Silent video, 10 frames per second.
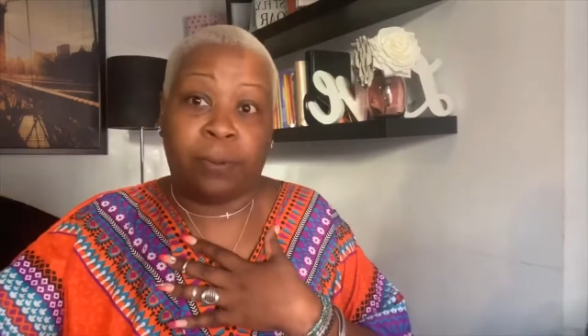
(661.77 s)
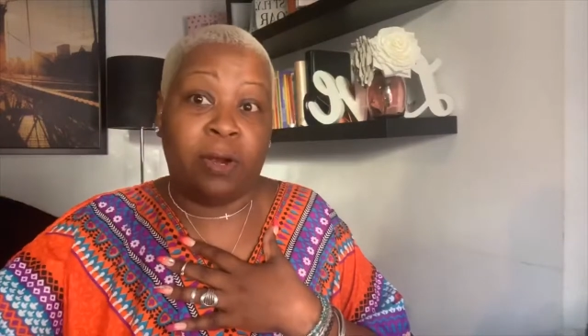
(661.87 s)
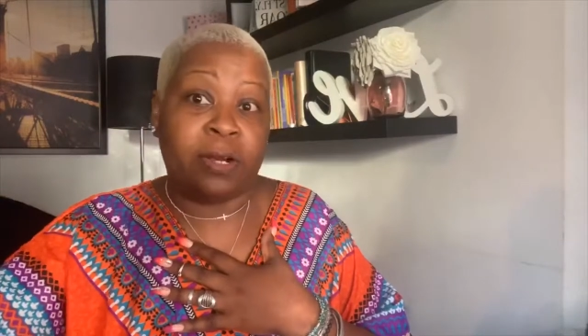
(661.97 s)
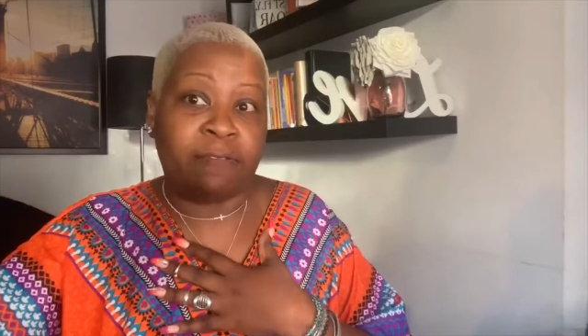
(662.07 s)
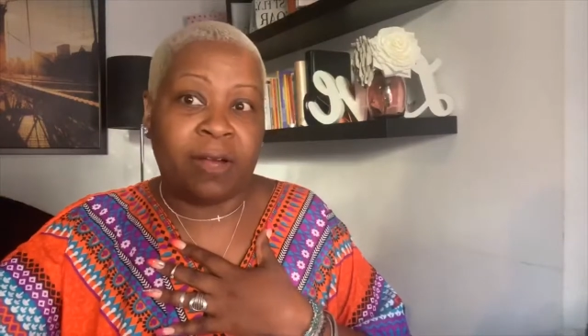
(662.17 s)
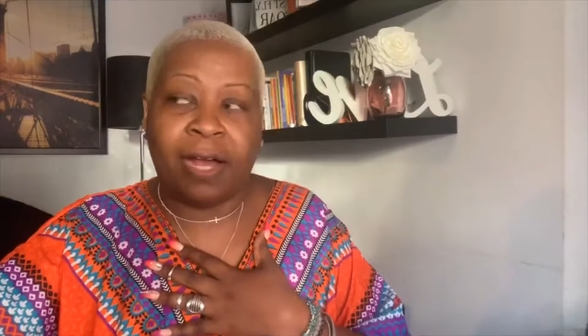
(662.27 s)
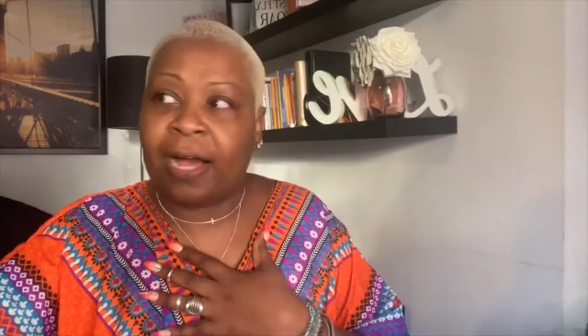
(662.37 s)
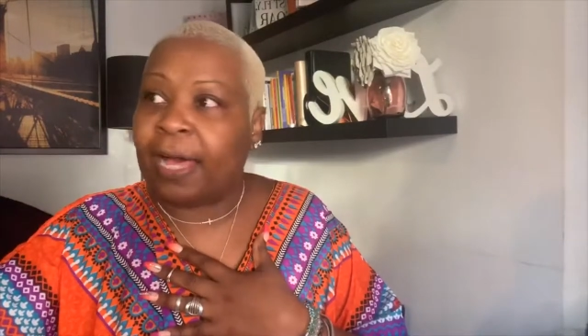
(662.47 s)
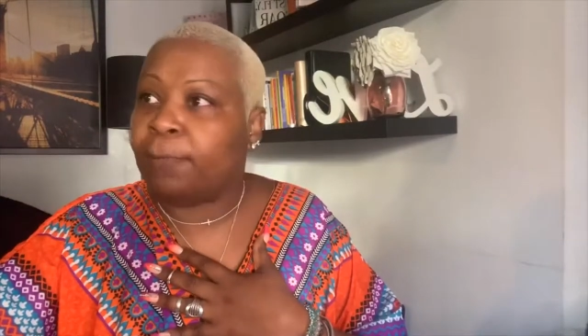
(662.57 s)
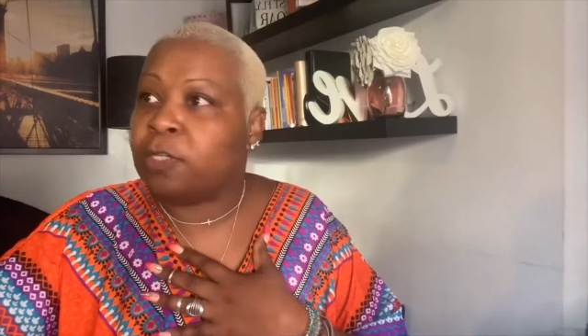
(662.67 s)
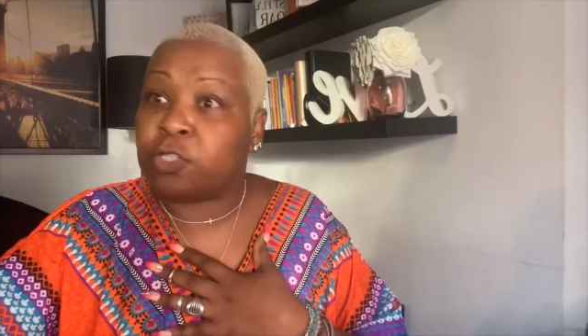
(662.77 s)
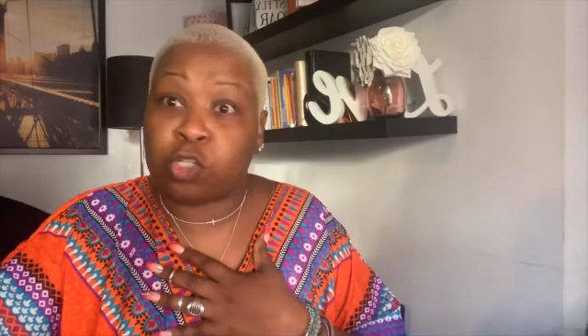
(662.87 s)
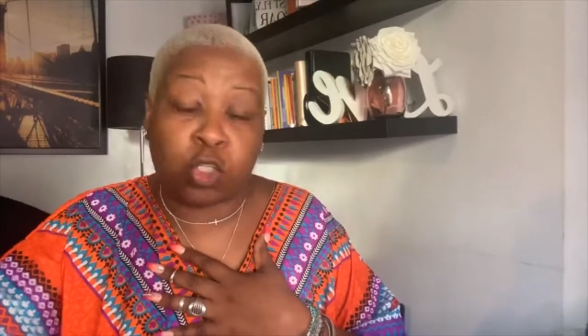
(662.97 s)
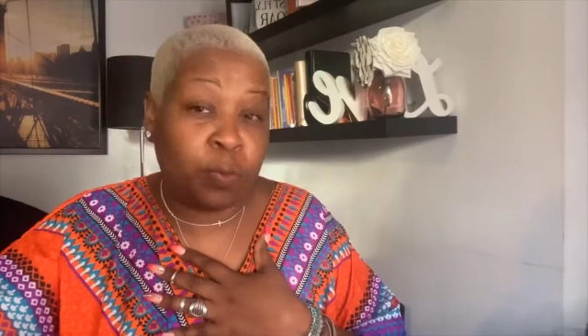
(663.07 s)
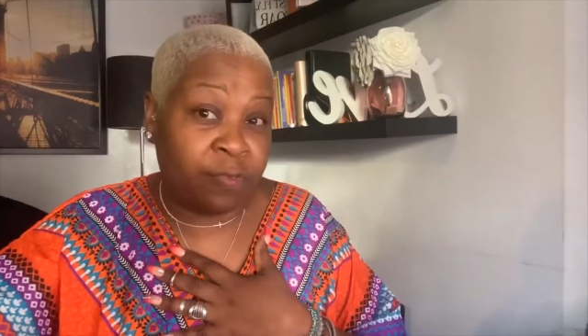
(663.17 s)
proud of her. I'm also
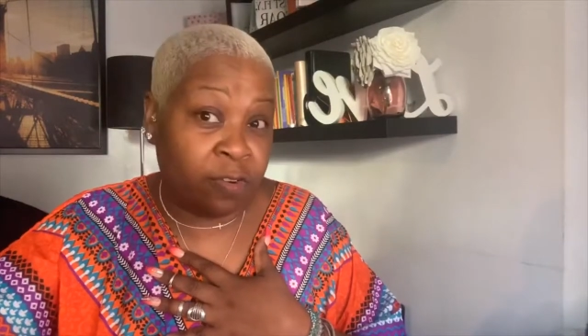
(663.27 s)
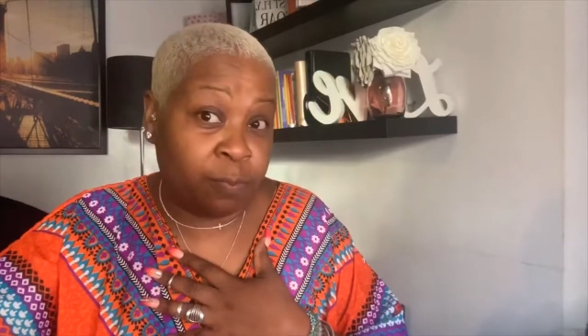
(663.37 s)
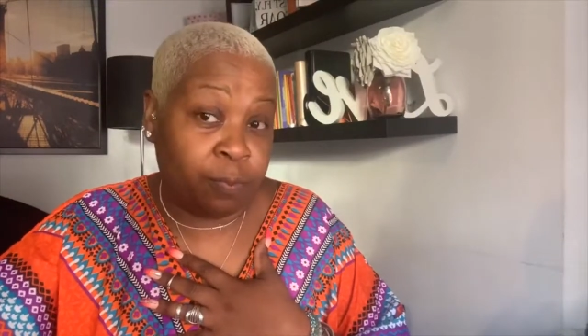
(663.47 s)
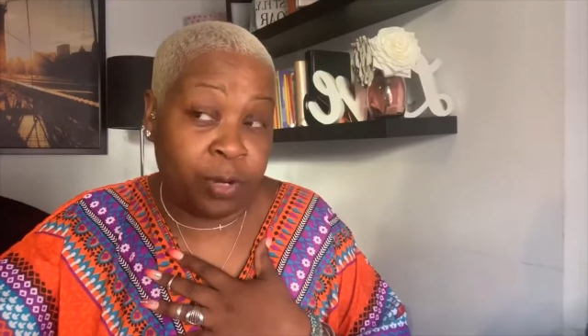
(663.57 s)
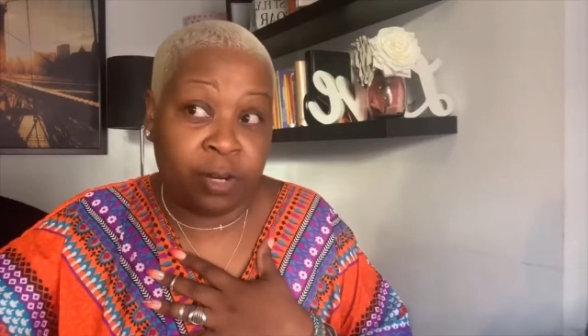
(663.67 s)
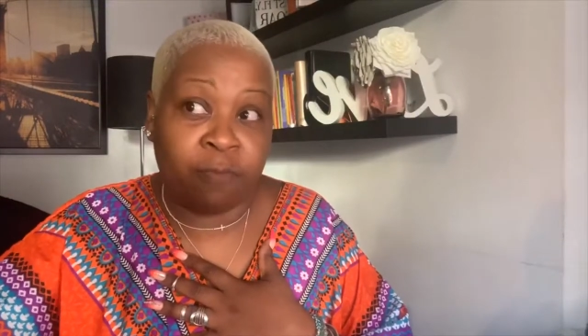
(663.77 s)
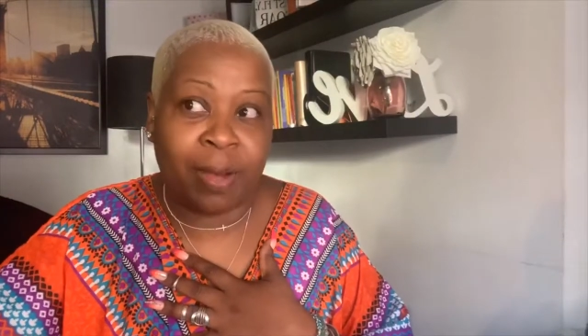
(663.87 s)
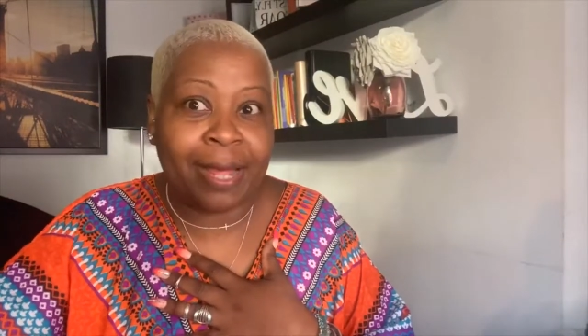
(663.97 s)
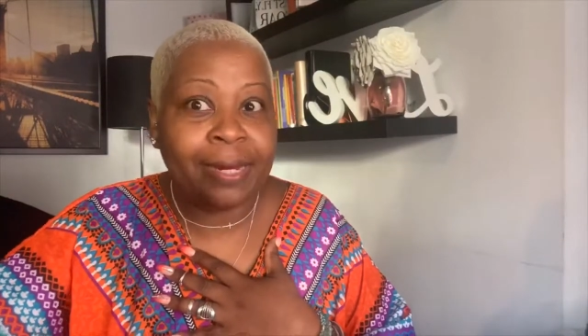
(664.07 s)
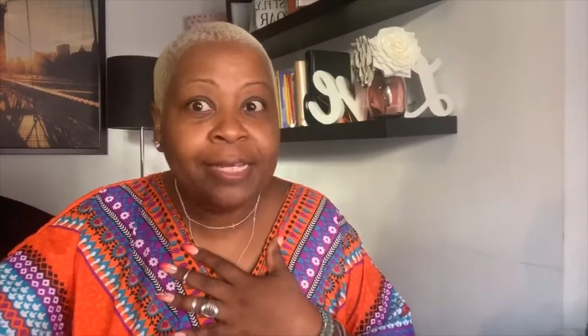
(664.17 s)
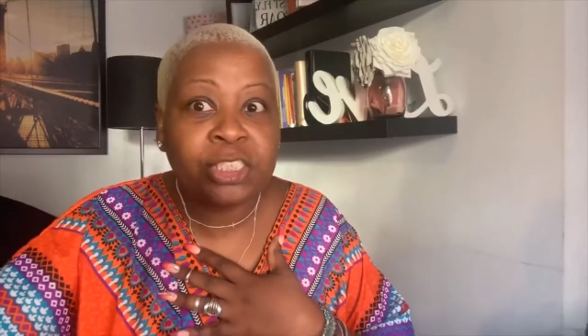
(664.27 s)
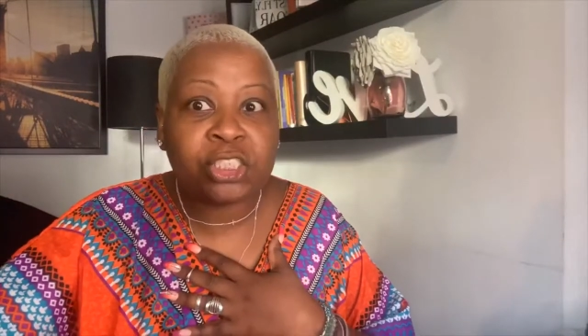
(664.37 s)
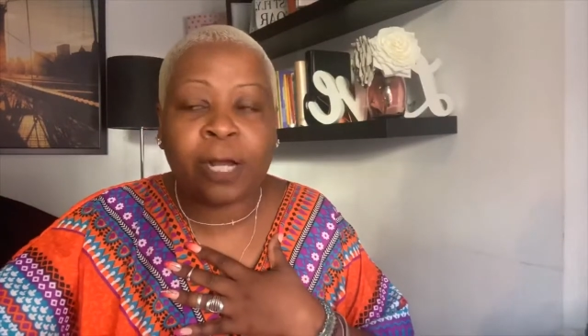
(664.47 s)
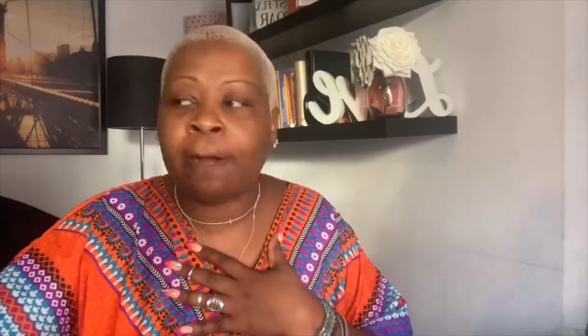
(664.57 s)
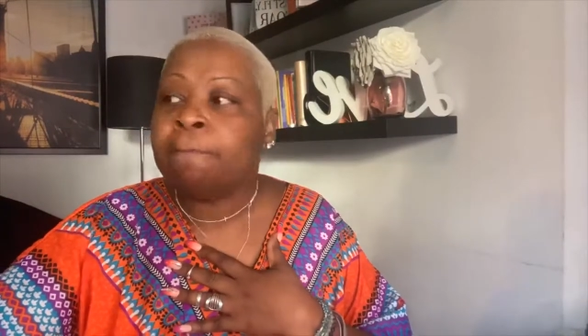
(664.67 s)
super proud of my
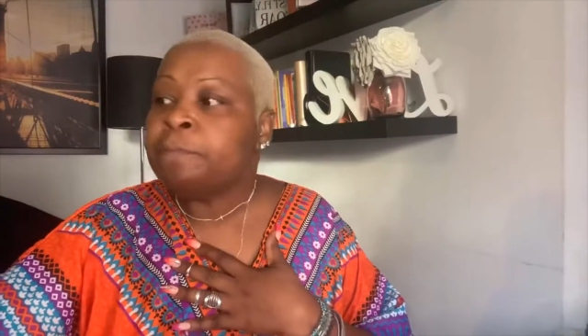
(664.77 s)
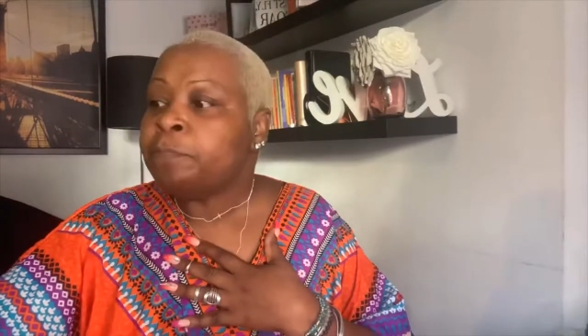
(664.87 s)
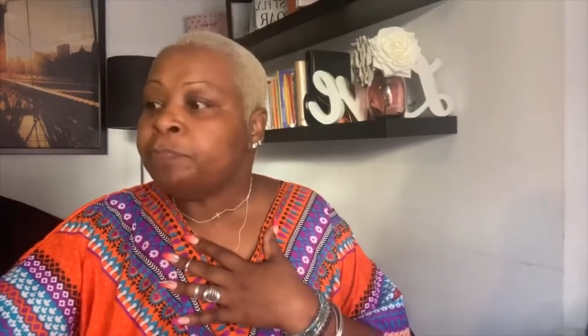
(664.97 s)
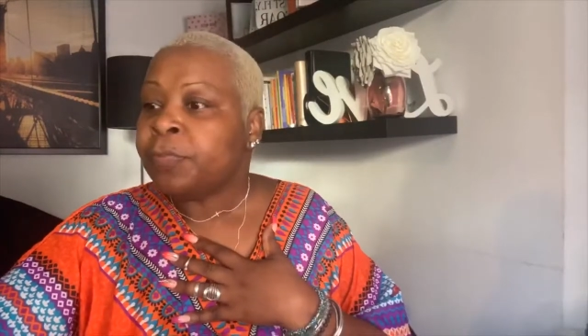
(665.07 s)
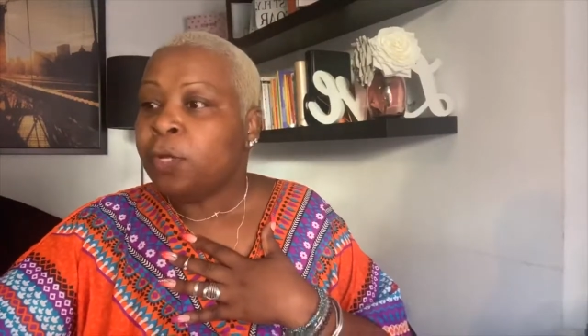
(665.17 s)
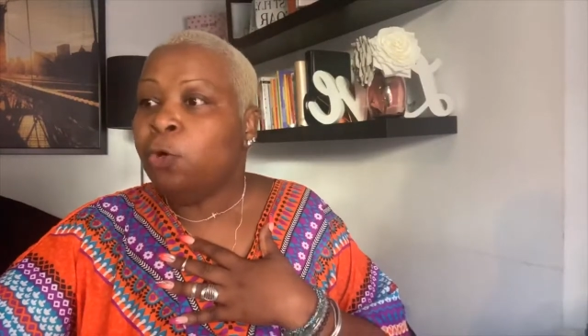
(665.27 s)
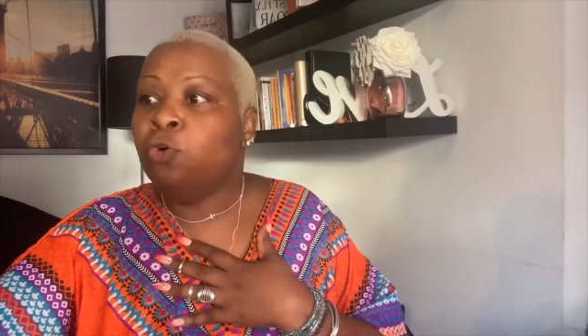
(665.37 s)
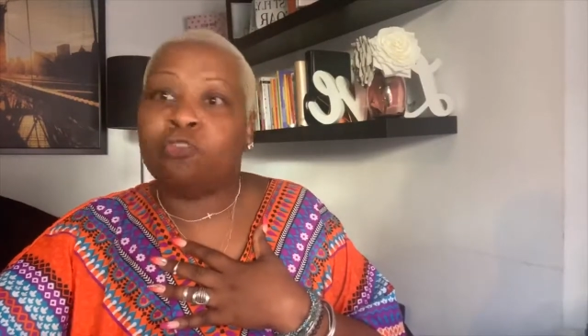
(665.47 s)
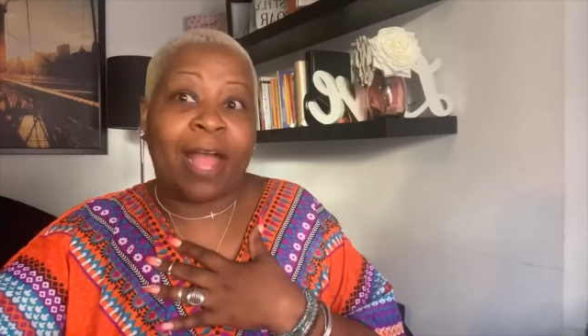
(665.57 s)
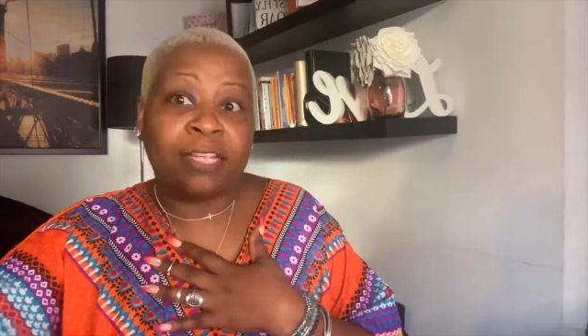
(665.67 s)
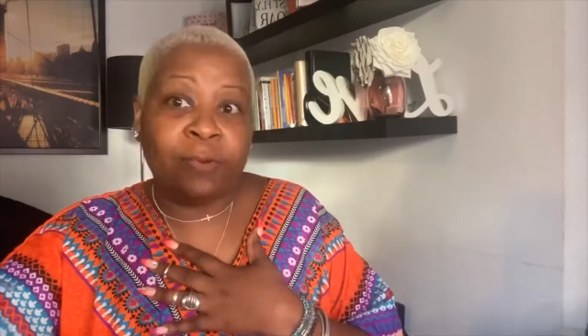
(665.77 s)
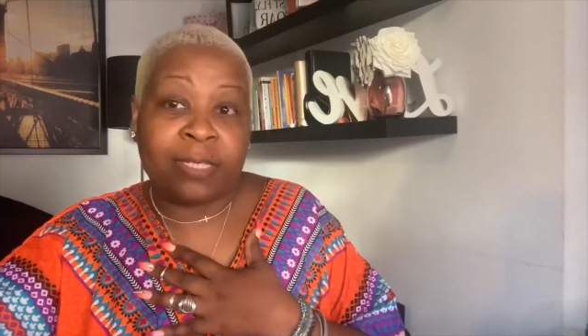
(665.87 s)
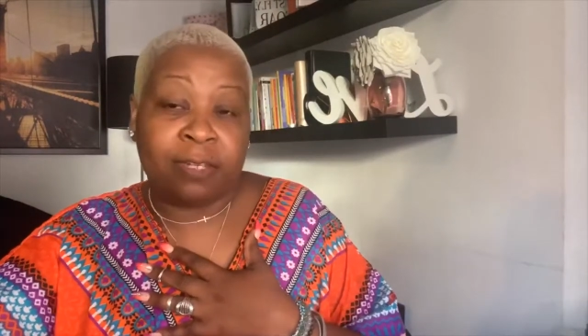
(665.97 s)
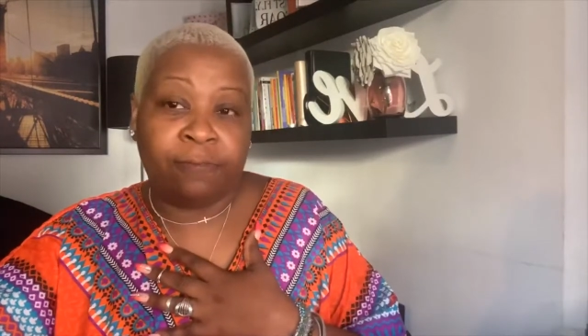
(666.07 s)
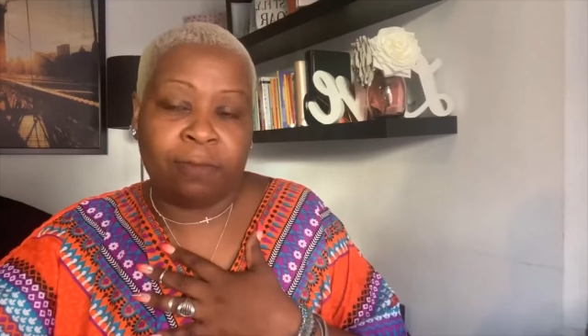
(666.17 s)
Alicia, who
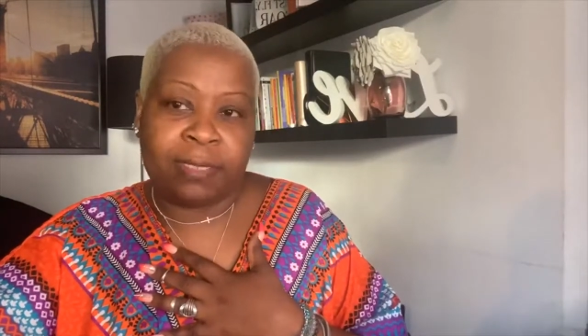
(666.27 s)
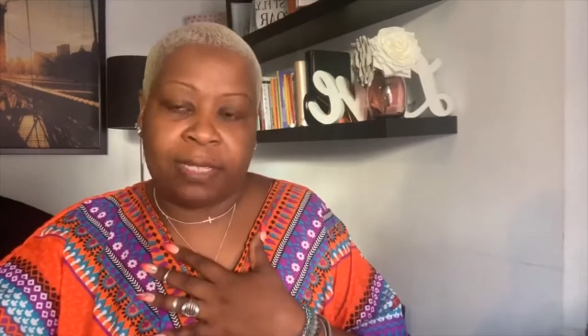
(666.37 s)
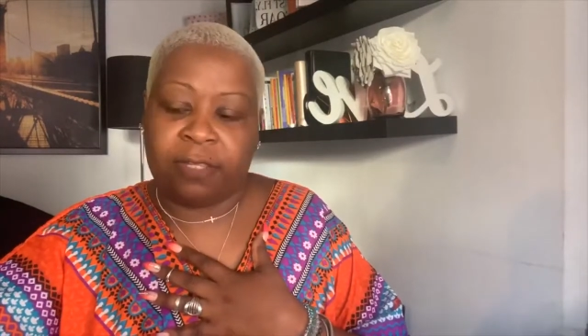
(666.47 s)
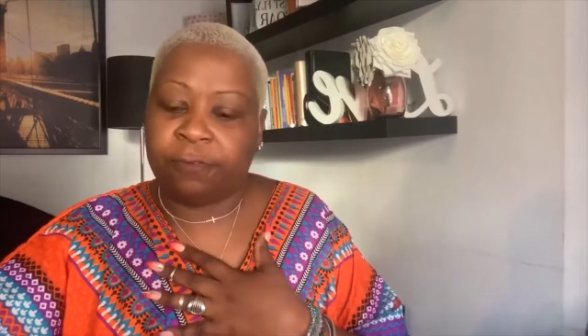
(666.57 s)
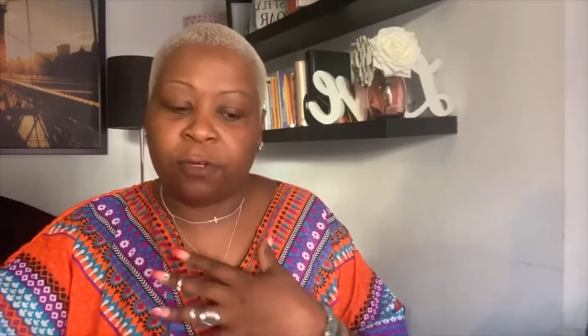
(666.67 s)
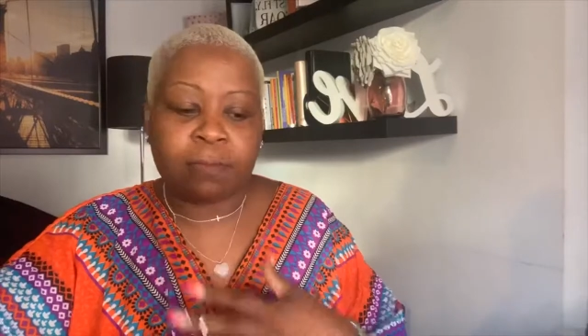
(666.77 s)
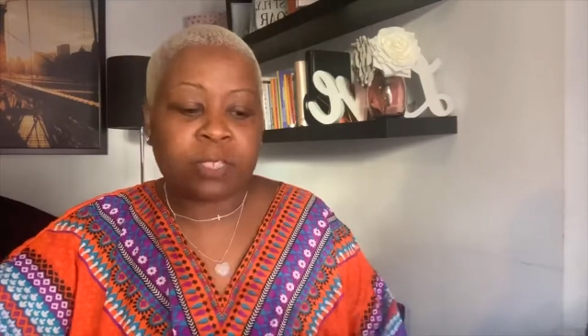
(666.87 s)
graduated from sixth form.